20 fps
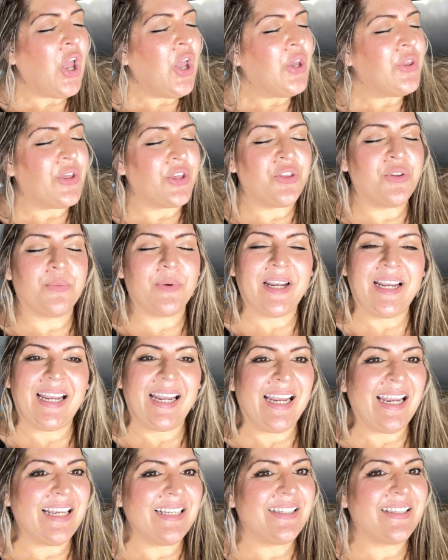The 3
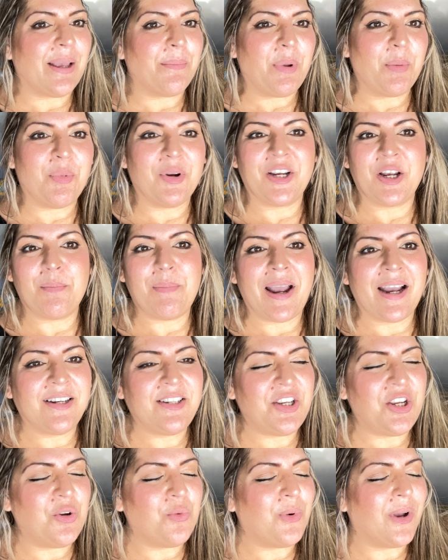E's, let me bring them back
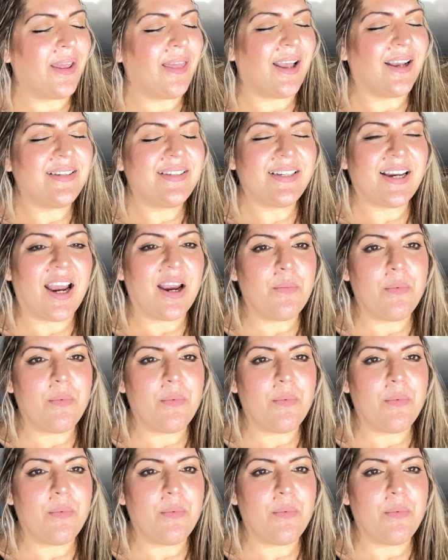to you one last time.